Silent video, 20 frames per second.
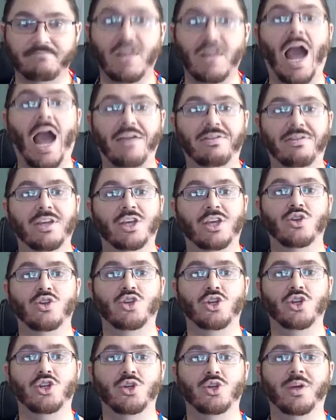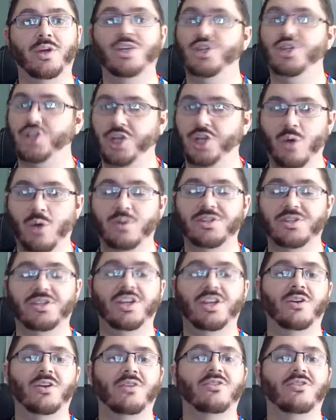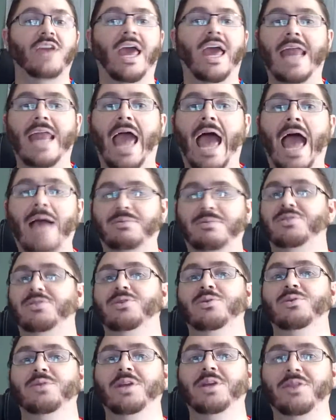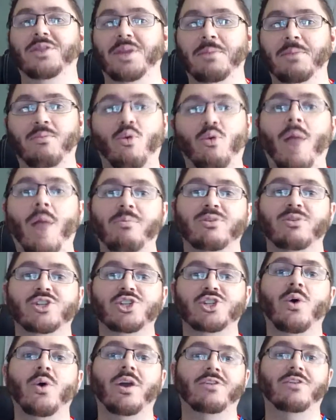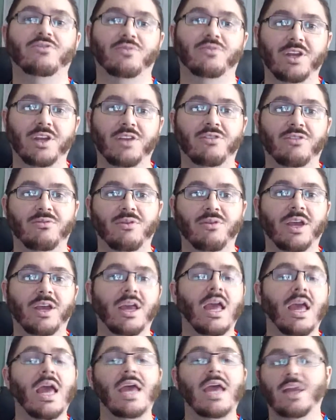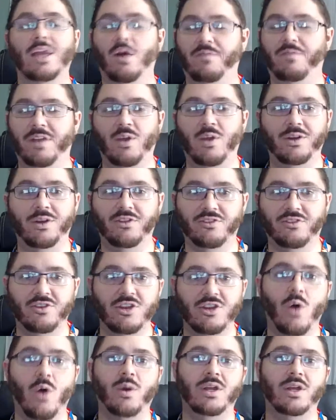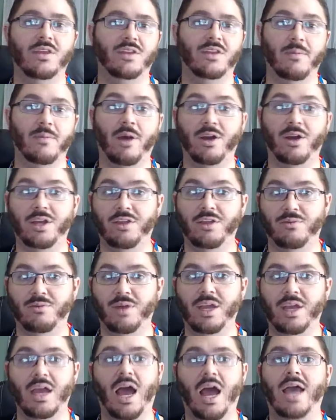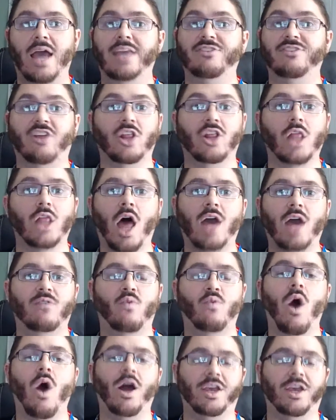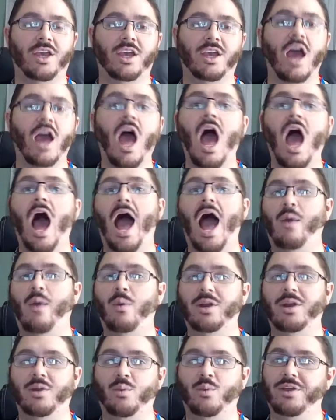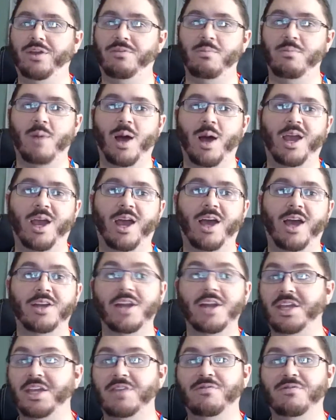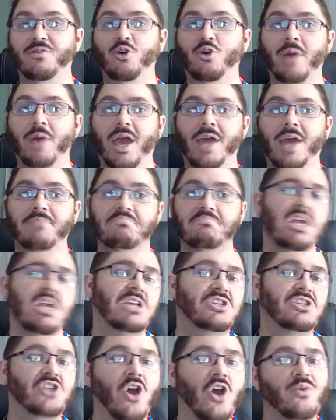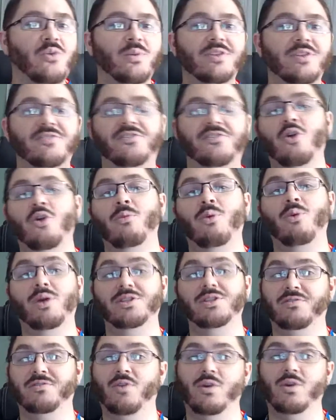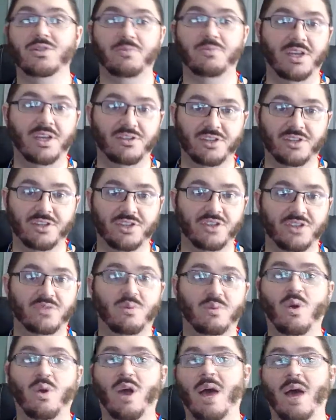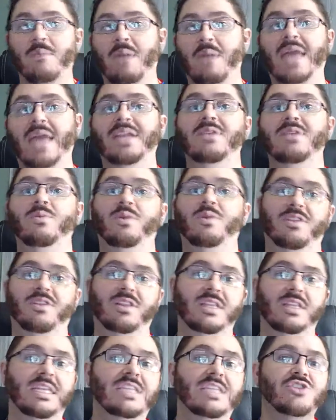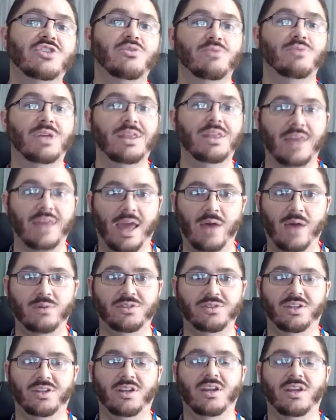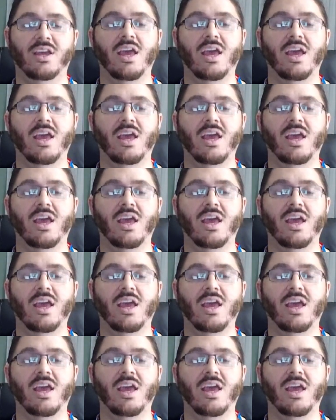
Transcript: I think you should do it. You should go with sneakers, and absolutely the proper choice for E3. Now, if anyone doesn't know anything about E3, uh, it's a lot of walking. I went with my uh, Nike Fuel Band, started with zero points, of course, because I just woke up, ended with at least 3,000.